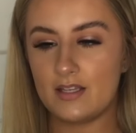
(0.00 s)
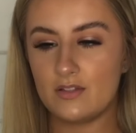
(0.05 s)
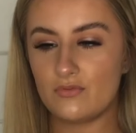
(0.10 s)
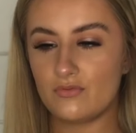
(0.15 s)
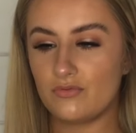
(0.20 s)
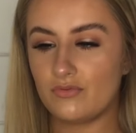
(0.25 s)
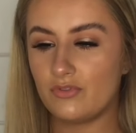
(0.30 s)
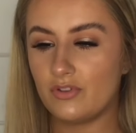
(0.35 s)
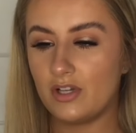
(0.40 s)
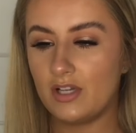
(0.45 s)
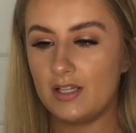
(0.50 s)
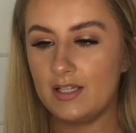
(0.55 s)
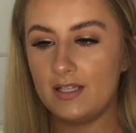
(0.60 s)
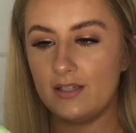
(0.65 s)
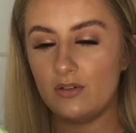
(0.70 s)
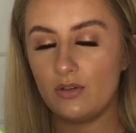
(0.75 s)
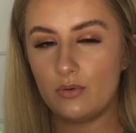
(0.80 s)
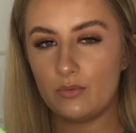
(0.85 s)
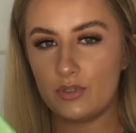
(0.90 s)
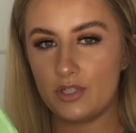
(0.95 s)
is
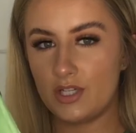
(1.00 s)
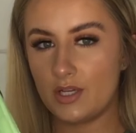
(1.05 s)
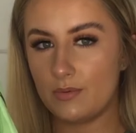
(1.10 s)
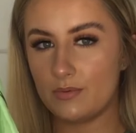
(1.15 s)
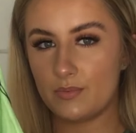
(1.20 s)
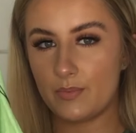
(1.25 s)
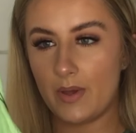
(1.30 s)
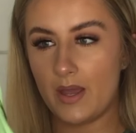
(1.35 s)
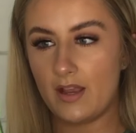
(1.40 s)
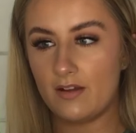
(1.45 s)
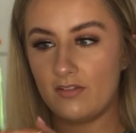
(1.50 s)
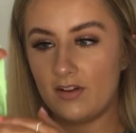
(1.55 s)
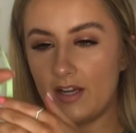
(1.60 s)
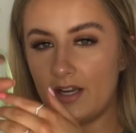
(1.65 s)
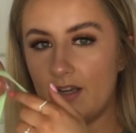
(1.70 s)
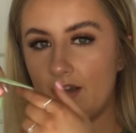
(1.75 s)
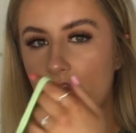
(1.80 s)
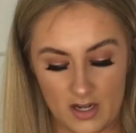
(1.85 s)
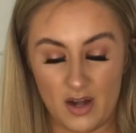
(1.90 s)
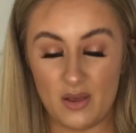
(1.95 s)
really not what she was
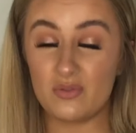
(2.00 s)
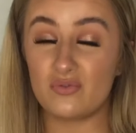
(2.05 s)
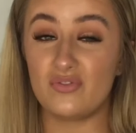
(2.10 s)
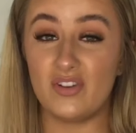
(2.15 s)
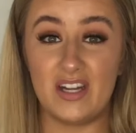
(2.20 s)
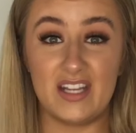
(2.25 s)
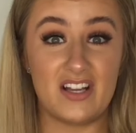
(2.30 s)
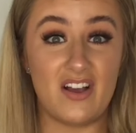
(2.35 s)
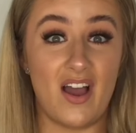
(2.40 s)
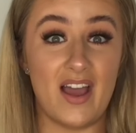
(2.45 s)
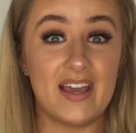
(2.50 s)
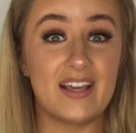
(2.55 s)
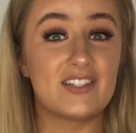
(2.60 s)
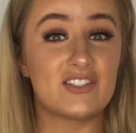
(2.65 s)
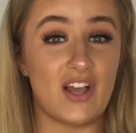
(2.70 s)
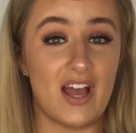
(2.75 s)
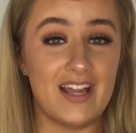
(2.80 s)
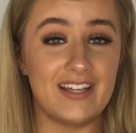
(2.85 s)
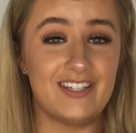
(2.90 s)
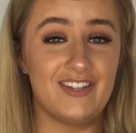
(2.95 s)
wearing. And I was really gutted because
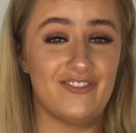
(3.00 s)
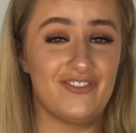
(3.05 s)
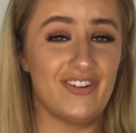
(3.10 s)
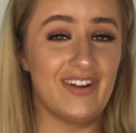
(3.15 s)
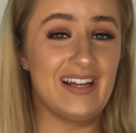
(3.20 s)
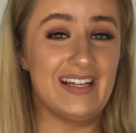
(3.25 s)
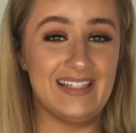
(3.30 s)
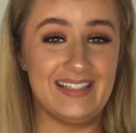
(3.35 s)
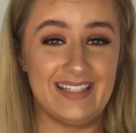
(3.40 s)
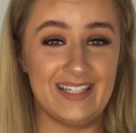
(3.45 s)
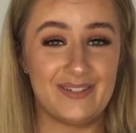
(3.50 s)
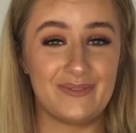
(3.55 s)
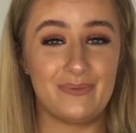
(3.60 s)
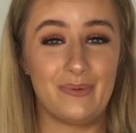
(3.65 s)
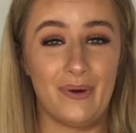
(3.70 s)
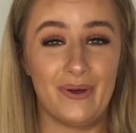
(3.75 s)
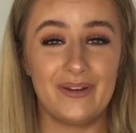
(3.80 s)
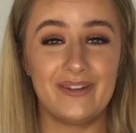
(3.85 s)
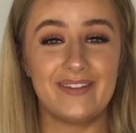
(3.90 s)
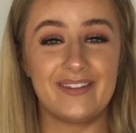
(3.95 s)
I actually really did
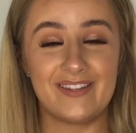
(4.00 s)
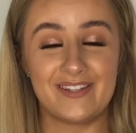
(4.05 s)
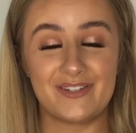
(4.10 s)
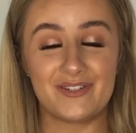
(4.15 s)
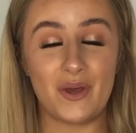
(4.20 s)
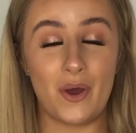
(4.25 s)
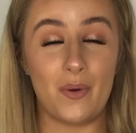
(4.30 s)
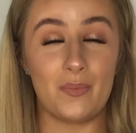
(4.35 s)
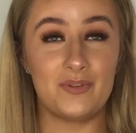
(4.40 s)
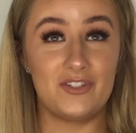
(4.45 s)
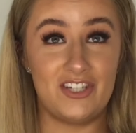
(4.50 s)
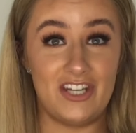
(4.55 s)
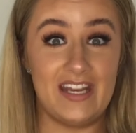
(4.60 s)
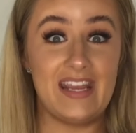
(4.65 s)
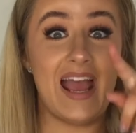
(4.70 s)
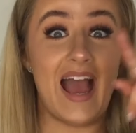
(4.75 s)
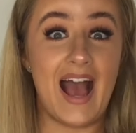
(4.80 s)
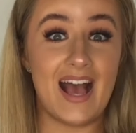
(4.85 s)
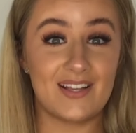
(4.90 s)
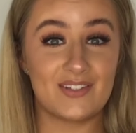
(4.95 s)
want the top
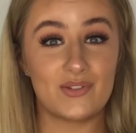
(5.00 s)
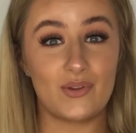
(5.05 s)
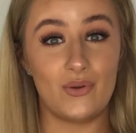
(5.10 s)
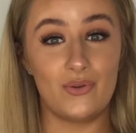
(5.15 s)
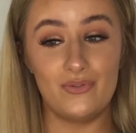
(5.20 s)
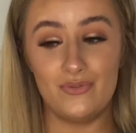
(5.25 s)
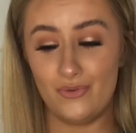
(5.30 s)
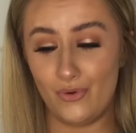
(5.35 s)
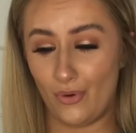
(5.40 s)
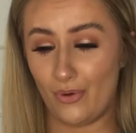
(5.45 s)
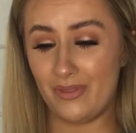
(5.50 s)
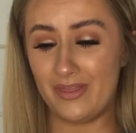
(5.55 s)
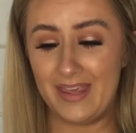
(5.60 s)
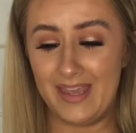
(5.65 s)
she has on, not